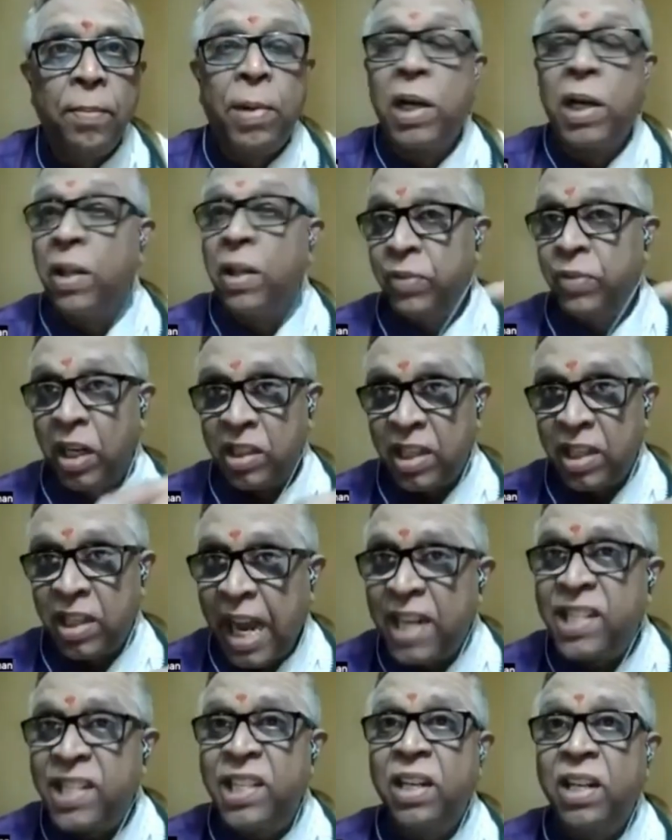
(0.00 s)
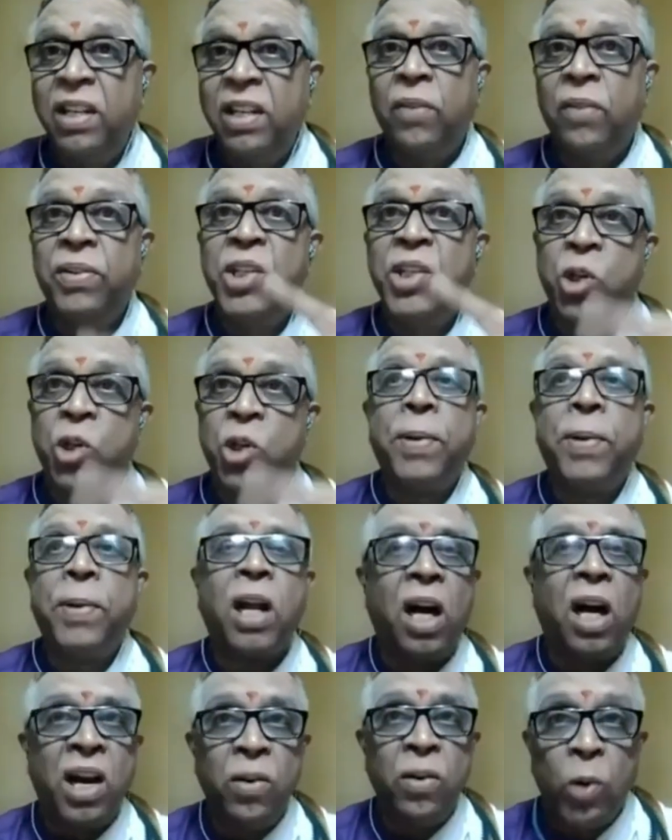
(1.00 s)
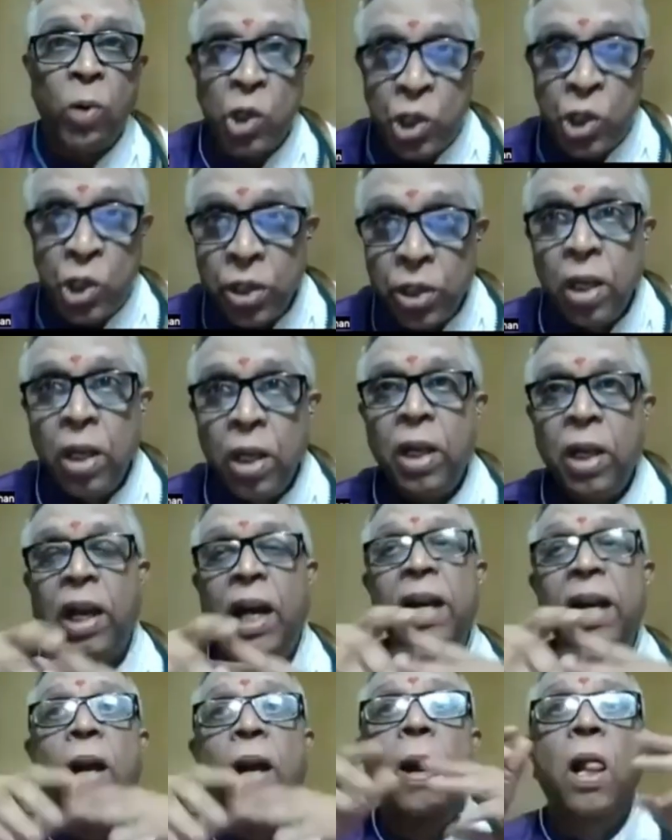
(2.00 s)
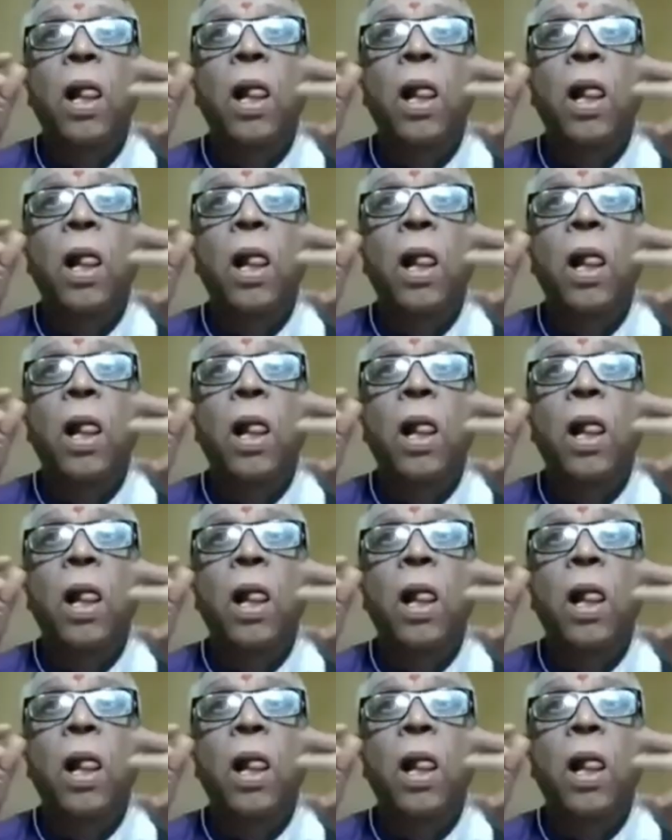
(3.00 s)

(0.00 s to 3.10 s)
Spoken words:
But if there is an accident, we stop a car and watch, right?